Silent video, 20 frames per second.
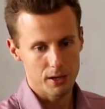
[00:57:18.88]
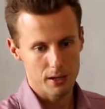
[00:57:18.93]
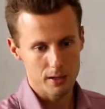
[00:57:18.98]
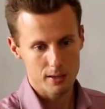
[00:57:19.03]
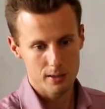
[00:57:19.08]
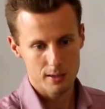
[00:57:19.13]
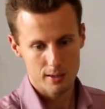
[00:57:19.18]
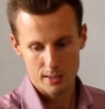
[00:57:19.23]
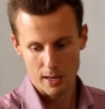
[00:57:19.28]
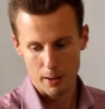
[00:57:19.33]

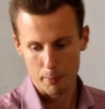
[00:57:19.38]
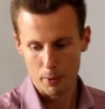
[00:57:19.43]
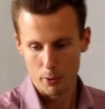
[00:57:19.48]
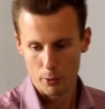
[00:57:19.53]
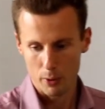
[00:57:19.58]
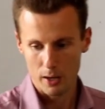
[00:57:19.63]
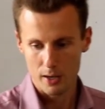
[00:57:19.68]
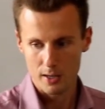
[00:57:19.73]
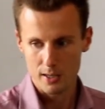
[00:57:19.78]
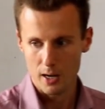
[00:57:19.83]
this
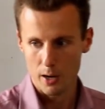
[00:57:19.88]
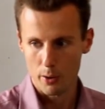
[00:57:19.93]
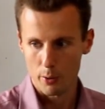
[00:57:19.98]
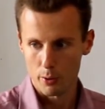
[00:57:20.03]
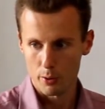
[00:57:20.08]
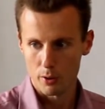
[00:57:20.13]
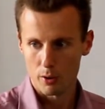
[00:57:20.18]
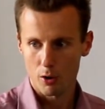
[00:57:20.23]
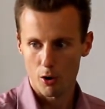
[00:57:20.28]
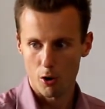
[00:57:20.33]
summarize
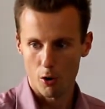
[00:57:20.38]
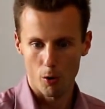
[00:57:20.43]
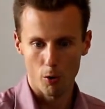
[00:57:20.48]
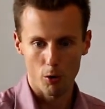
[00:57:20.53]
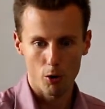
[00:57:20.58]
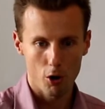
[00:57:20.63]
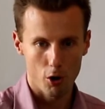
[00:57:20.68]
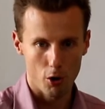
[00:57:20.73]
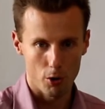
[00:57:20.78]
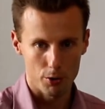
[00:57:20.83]
our whole
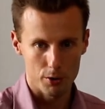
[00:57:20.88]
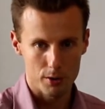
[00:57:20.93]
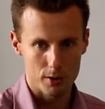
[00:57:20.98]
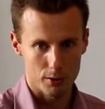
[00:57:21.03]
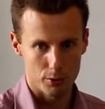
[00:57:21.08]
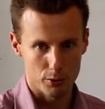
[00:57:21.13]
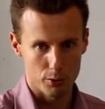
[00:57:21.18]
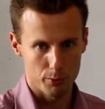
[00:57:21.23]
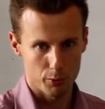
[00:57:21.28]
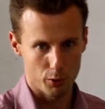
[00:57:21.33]
course
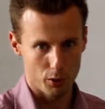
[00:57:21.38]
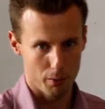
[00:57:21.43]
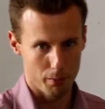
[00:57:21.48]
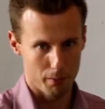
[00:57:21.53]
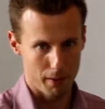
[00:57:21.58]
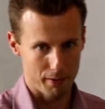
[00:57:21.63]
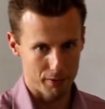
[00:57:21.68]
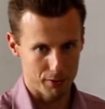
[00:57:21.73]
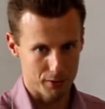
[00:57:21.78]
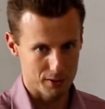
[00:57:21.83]
on numerical
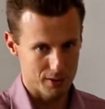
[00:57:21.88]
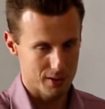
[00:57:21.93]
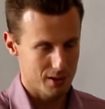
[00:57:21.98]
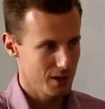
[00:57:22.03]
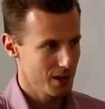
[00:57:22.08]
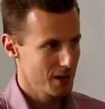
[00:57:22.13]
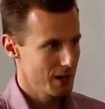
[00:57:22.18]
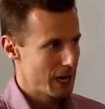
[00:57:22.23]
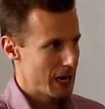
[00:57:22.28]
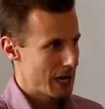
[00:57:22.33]
methods.
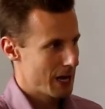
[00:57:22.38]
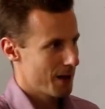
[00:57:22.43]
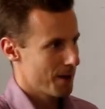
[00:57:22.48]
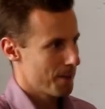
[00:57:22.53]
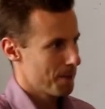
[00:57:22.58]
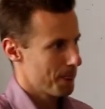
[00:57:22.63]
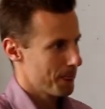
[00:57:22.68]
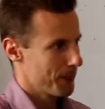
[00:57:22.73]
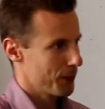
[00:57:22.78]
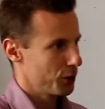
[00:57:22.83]

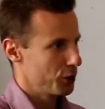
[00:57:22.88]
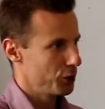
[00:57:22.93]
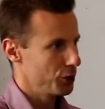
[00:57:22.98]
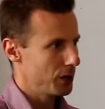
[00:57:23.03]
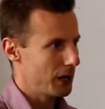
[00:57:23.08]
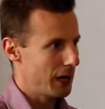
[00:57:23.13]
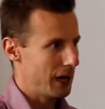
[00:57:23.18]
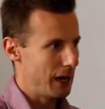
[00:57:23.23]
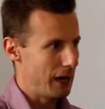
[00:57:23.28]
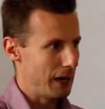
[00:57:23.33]

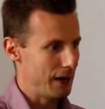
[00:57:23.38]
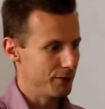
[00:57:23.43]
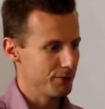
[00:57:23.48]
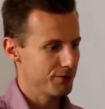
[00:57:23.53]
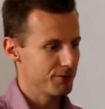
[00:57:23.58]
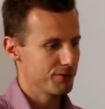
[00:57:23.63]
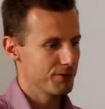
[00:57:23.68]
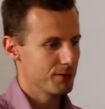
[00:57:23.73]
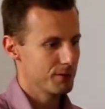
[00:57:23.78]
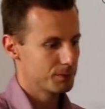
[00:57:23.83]
You
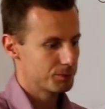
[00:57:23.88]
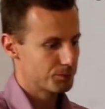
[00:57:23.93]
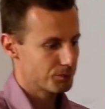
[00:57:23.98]
have